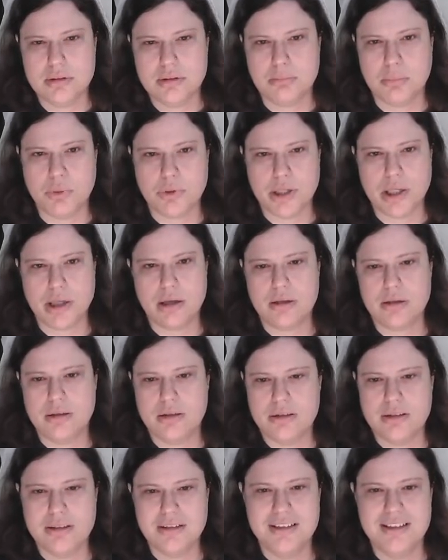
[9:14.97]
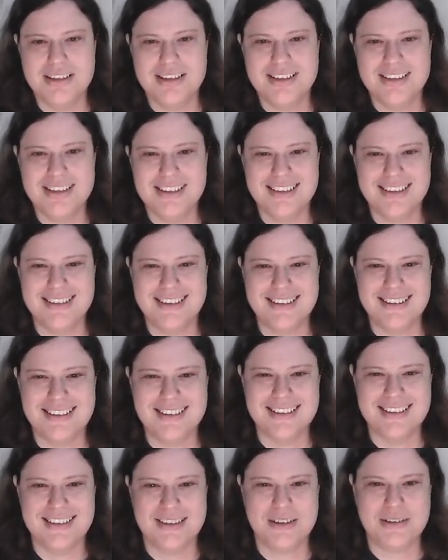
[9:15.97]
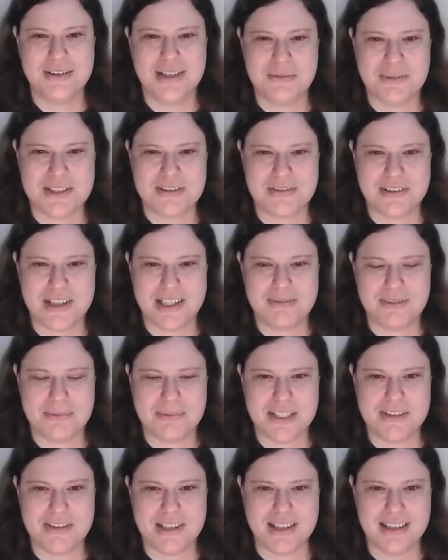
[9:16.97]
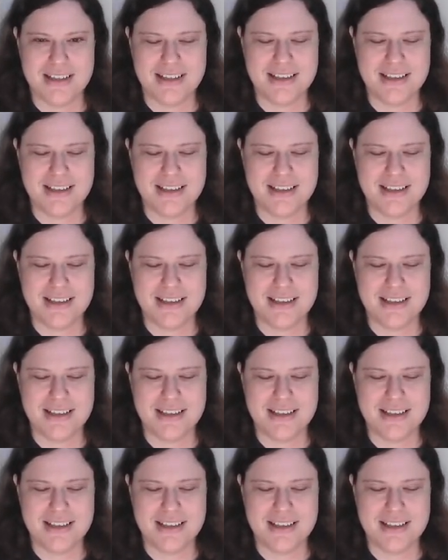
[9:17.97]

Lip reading: Boing? Oh, N wasn't right. What am I doing?